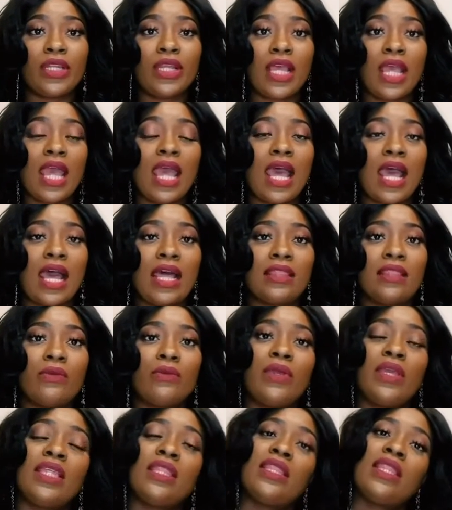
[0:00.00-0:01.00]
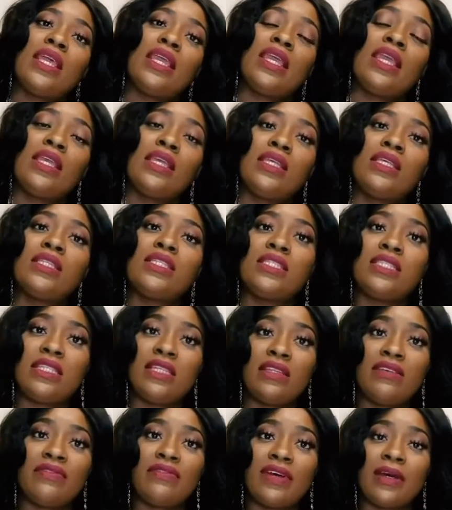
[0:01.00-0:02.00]
at the way they
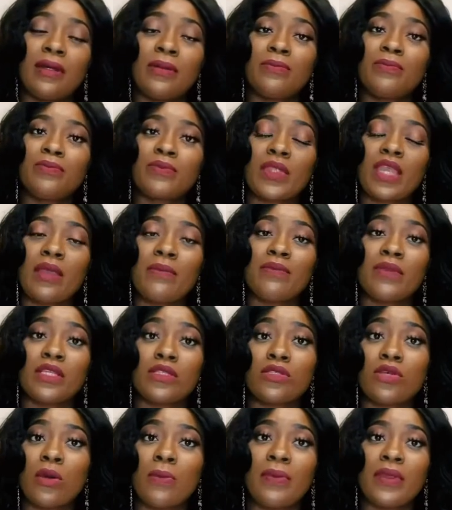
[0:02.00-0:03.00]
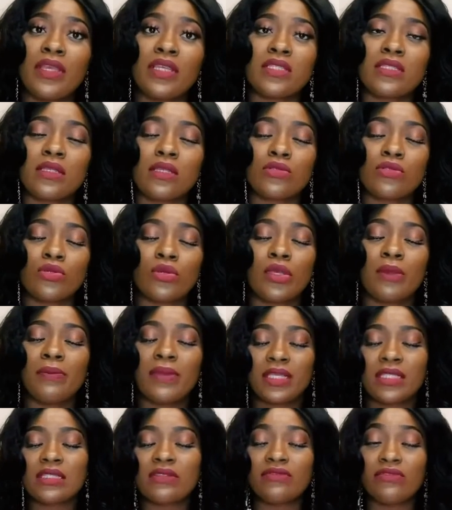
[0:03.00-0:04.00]
deliver the topics, so it makes
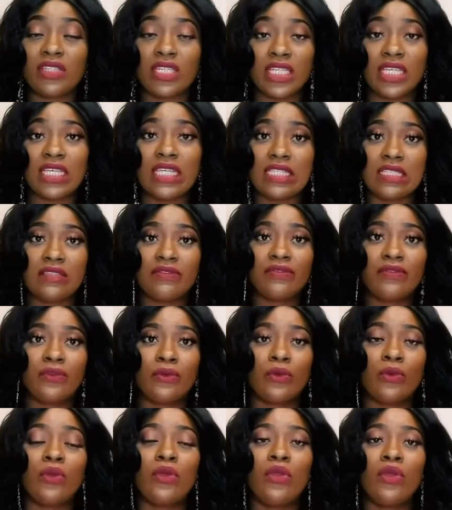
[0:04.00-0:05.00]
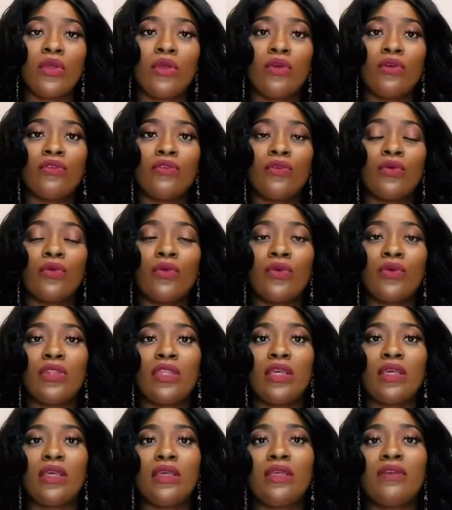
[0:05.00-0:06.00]
it really easy for
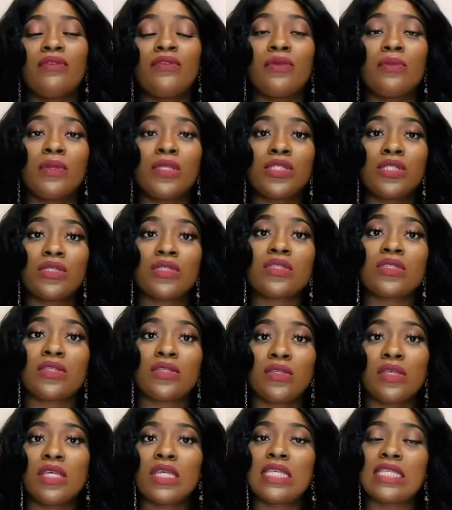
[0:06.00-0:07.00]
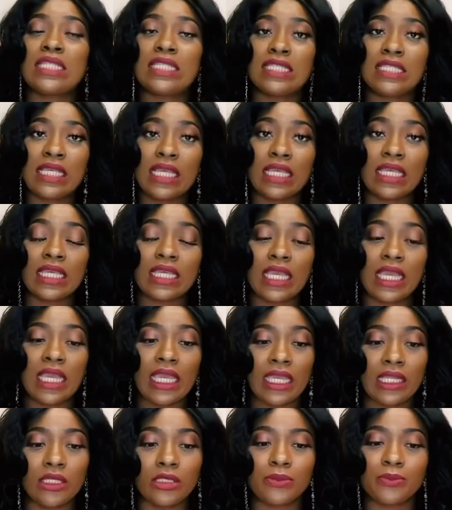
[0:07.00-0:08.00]
the information to sink
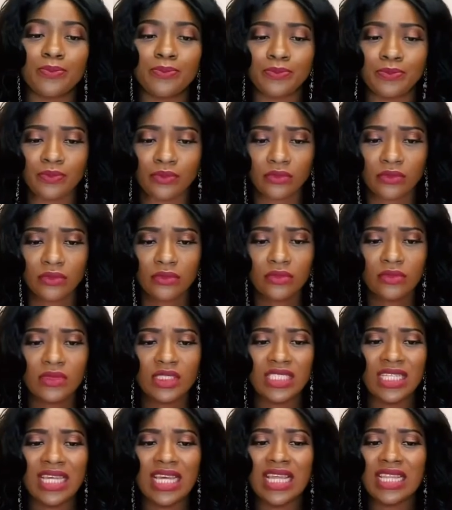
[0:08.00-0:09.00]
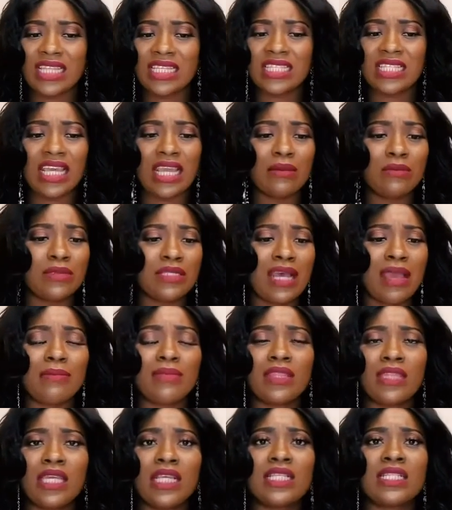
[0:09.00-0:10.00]
in. At the same time,
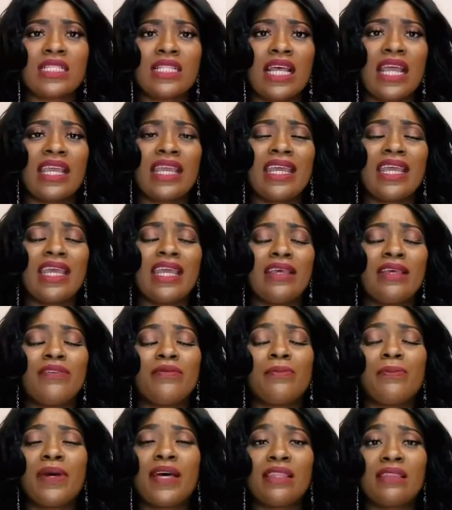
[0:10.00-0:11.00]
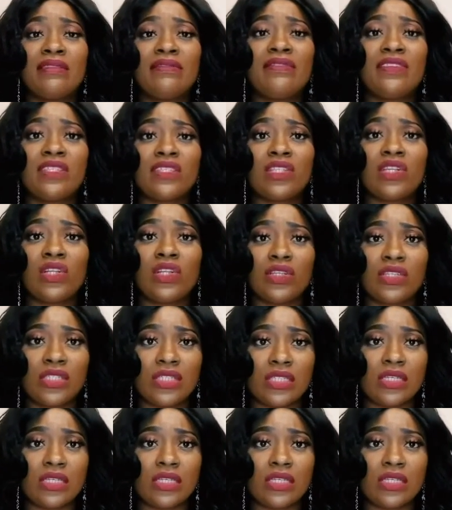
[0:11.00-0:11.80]
things like pathophysiology,